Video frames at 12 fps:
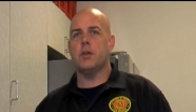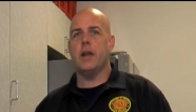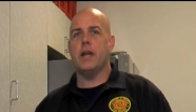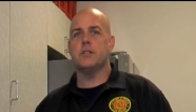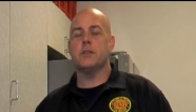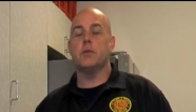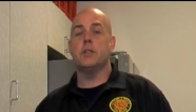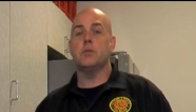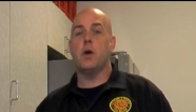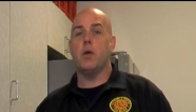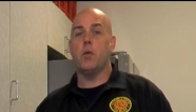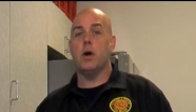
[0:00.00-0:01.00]
your hands and the
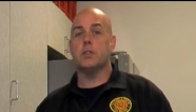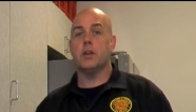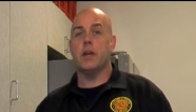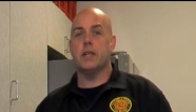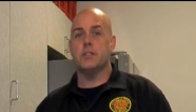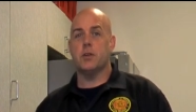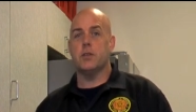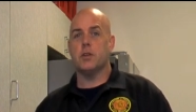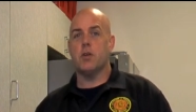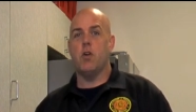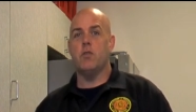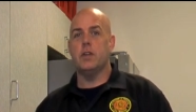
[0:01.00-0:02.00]
reason why we wash our hands during the
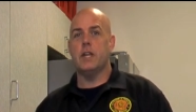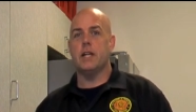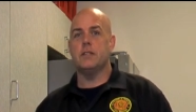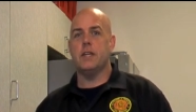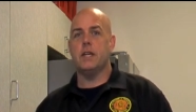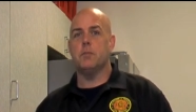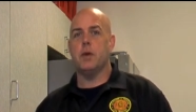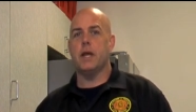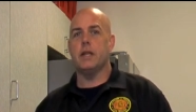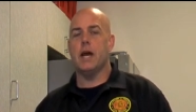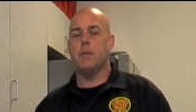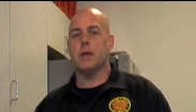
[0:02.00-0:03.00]
COVID-19
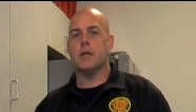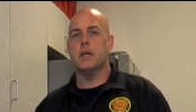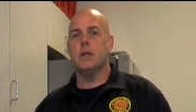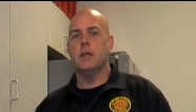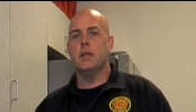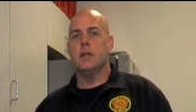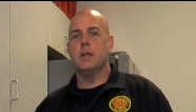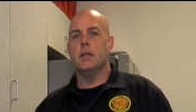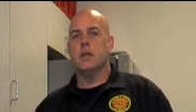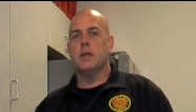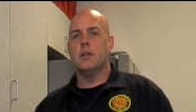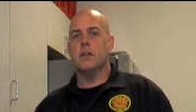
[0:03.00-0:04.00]
pandemic.
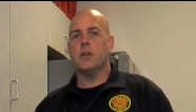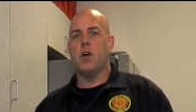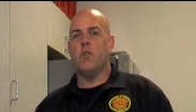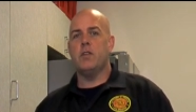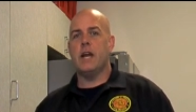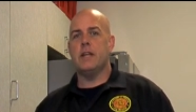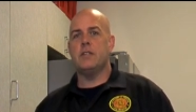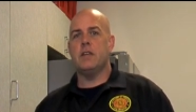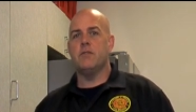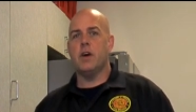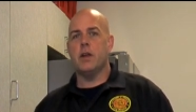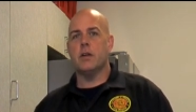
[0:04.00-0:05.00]
The
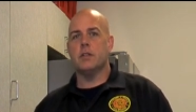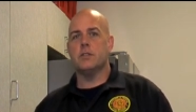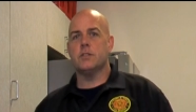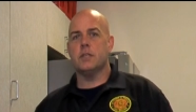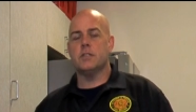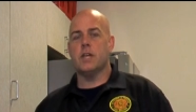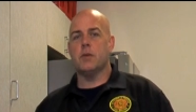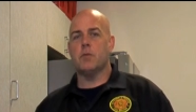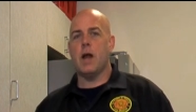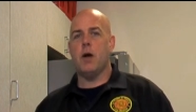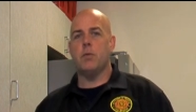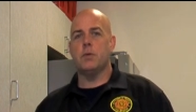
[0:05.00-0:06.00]
COVID-19 virus is a
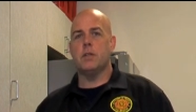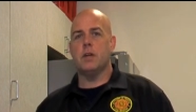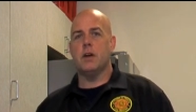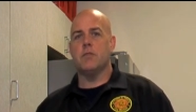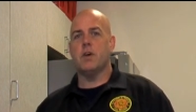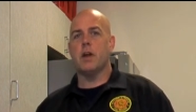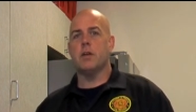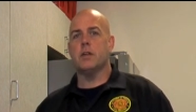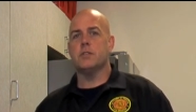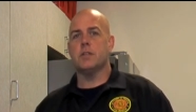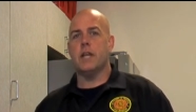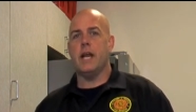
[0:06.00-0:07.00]
round
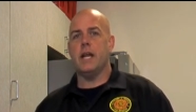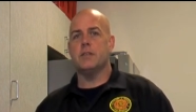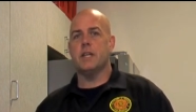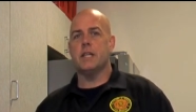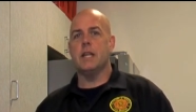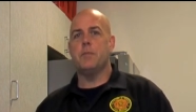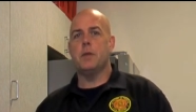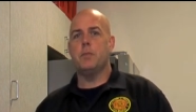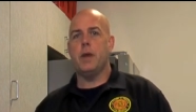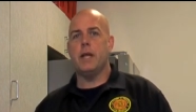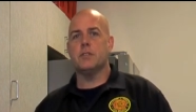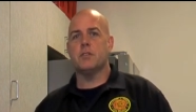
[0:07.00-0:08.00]
virus that has a
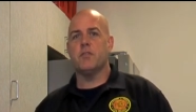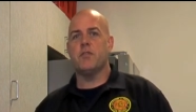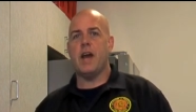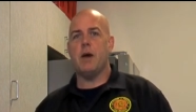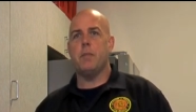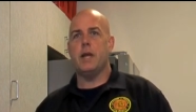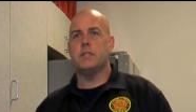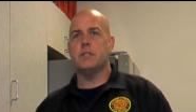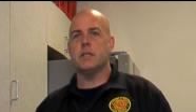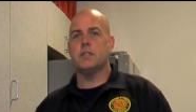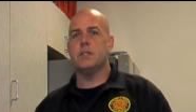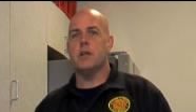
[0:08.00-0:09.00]
lipid-based or fat-based
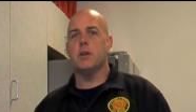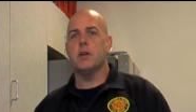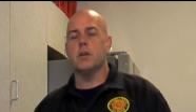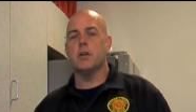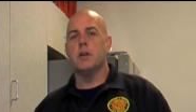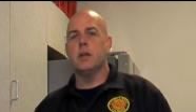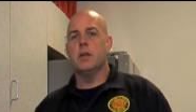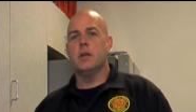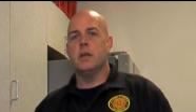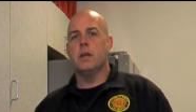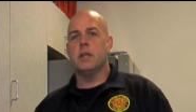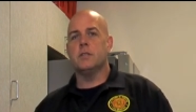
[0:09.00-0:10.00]
exterior.
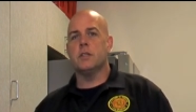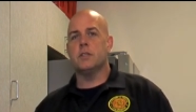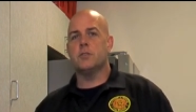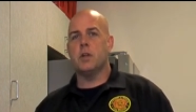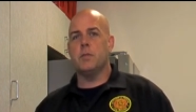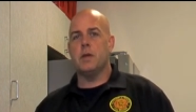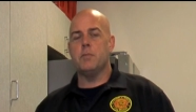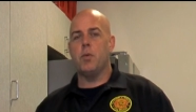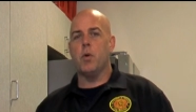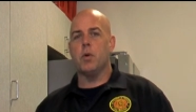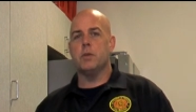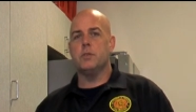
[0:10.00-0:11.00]
It's extremely
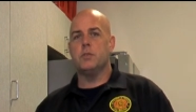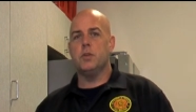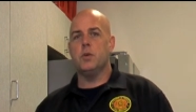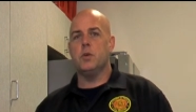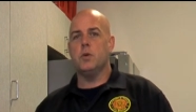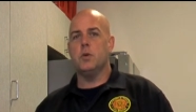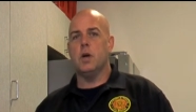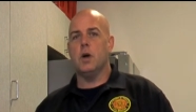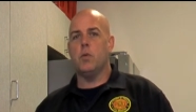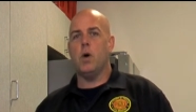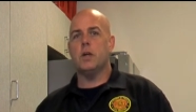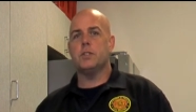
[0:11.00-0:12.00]
important to
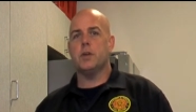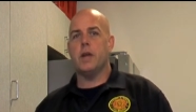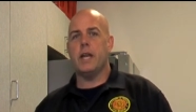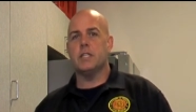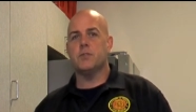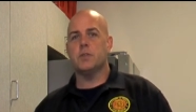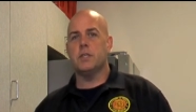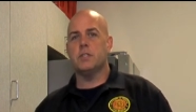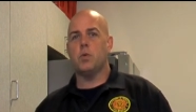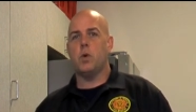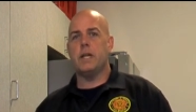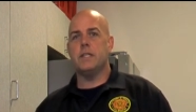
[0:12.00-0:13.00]
wash your hands for at
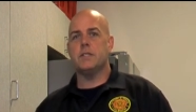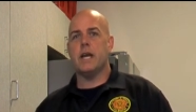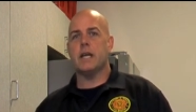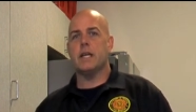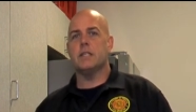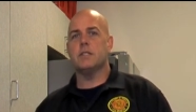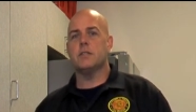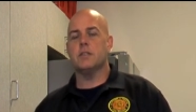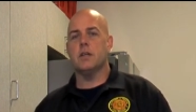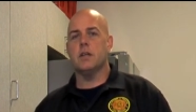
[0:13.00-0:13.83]
least 20 seconds